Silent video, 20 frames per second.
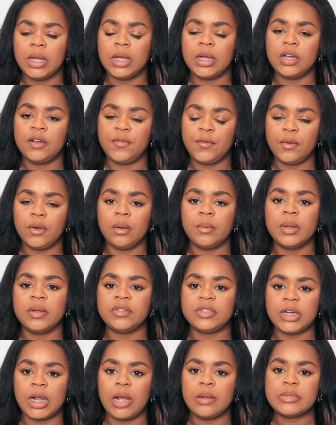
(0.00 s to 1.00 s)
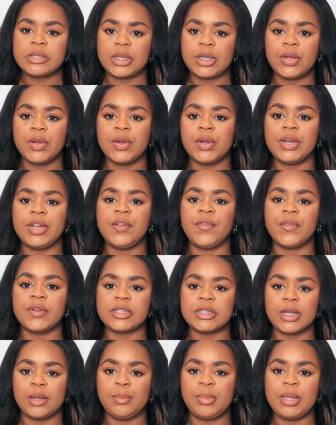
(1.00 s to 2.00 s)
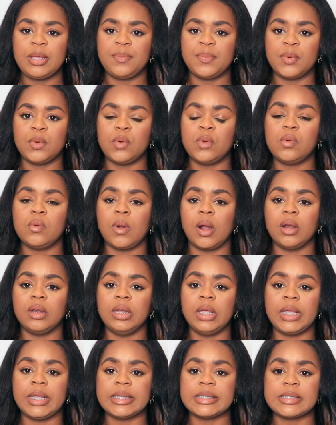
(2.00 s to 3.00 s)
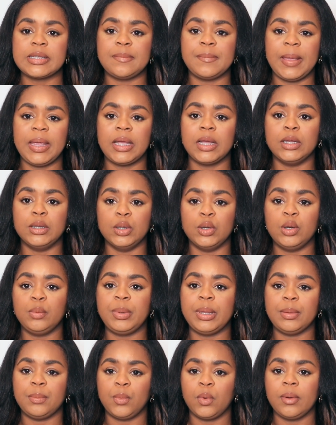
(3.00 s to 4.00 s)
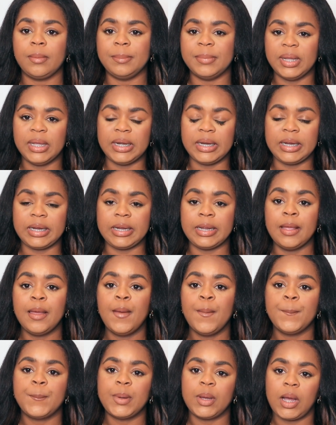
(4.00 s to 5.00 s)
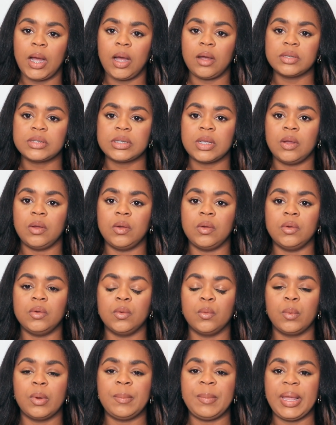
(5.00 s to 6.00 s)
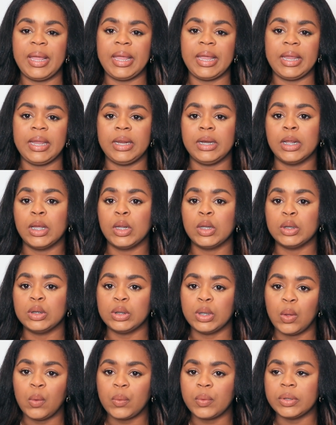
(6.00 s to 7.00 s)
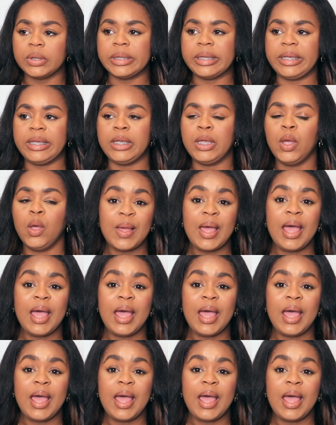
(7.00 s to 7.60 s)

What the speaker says: a form of job security for some people who are looking to make a little bit more money but also remain locally.